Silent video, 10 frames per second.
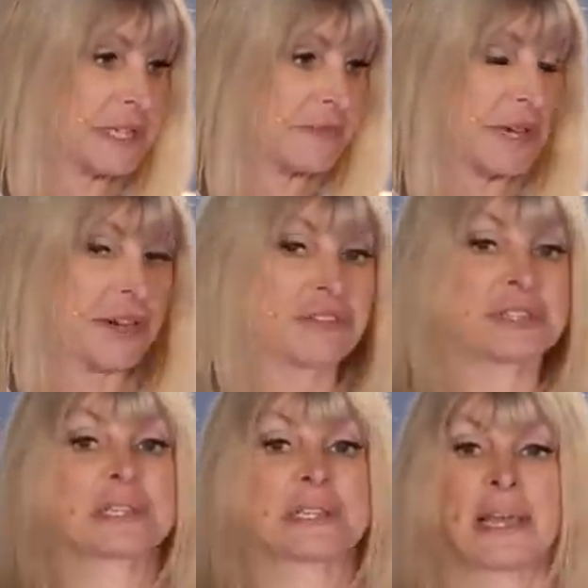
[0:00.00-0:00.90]
this
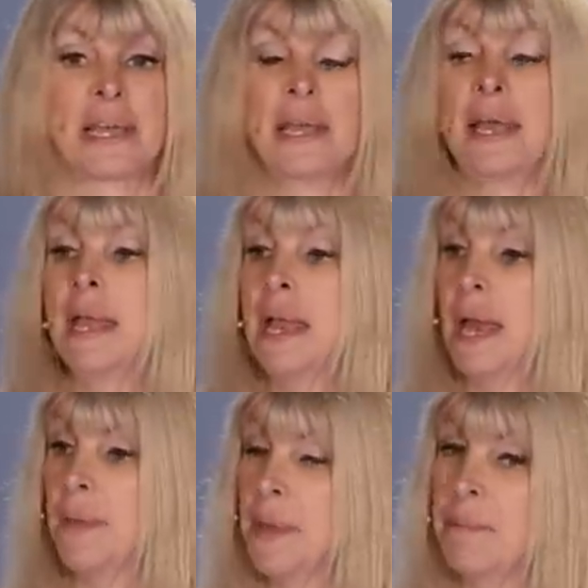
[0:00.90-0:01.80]
virus is there
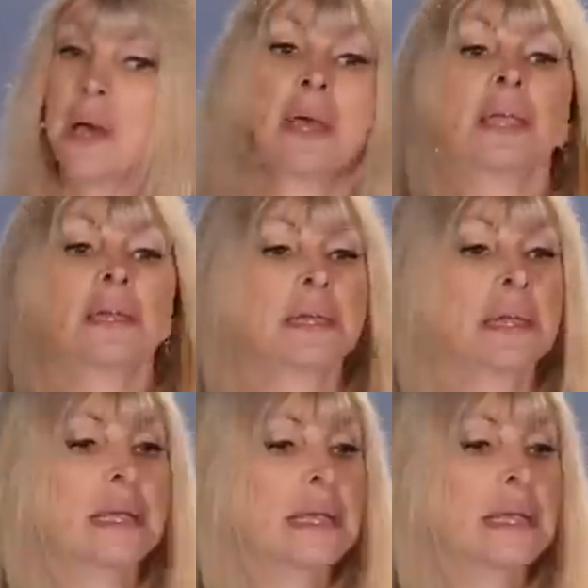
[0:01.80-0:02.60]
and their mind